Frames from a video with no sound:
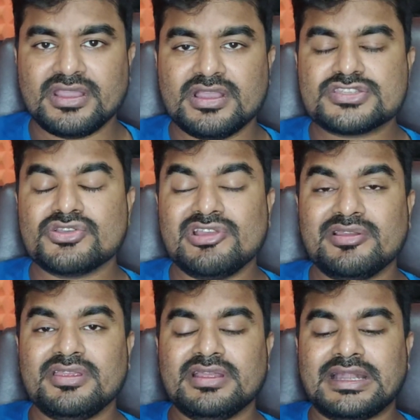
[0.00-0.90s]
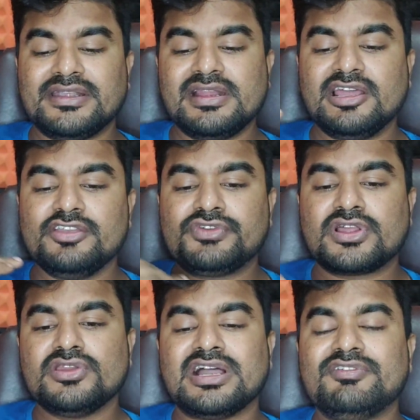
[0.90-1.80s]
So until now, if at
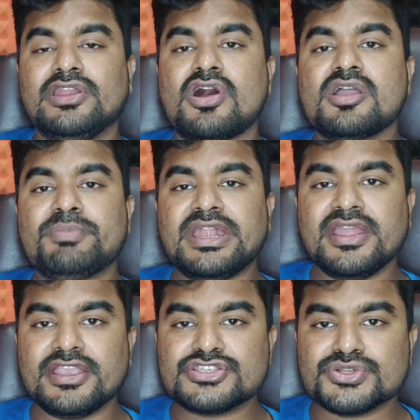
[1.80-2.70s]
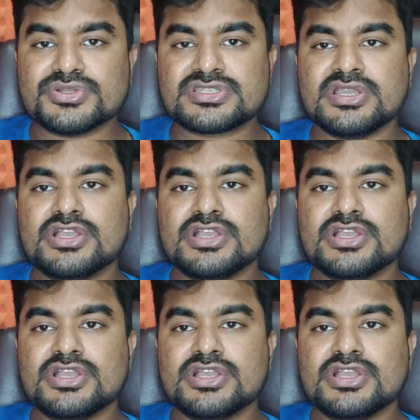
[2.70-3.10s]
all you have a long pending issues,